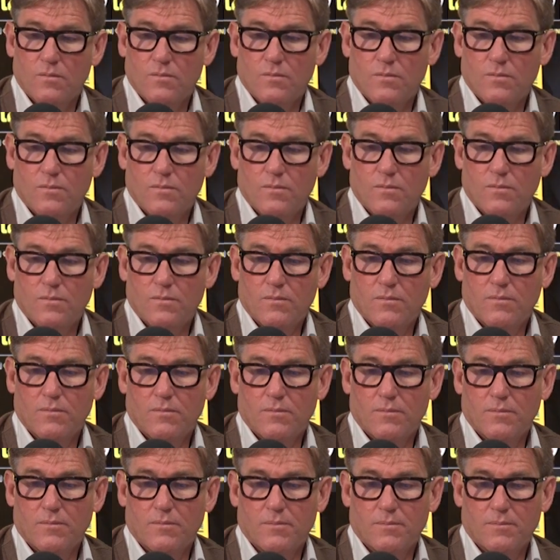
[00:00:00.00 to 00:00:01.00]

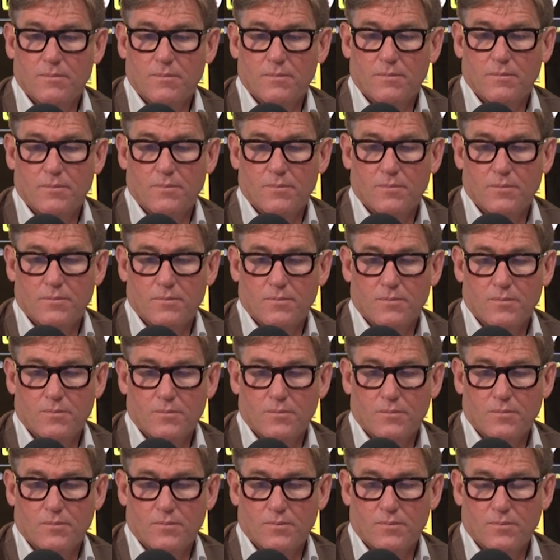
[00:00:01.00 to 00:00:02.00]

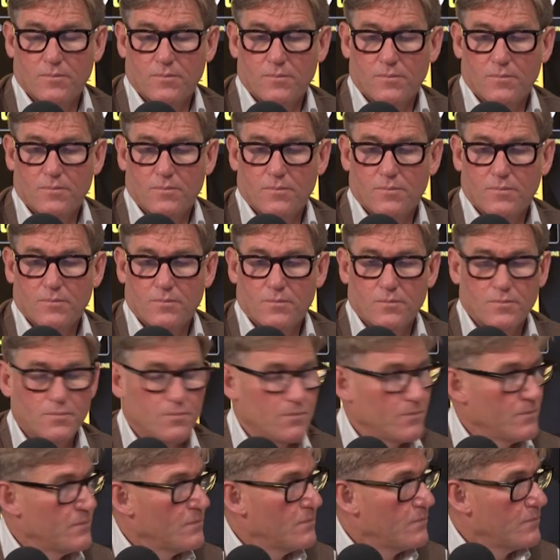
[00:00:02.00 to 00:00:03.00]

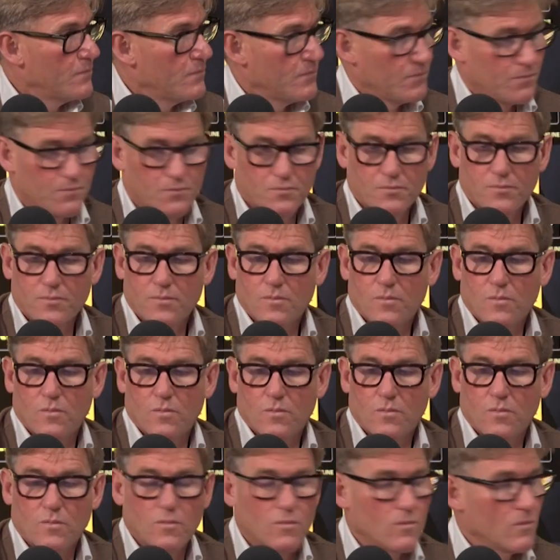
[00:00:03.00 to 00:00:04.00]

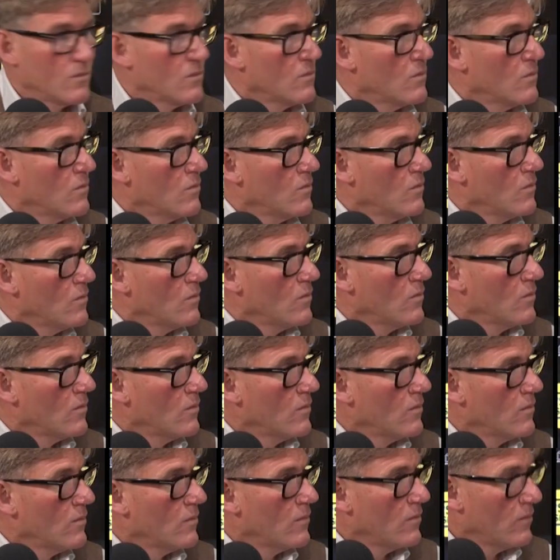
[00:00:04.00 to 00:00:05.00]

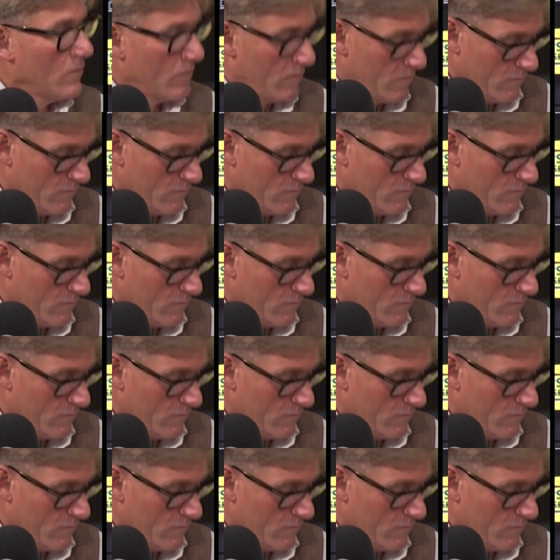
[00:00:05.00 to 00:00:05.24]
The person shown says nothing.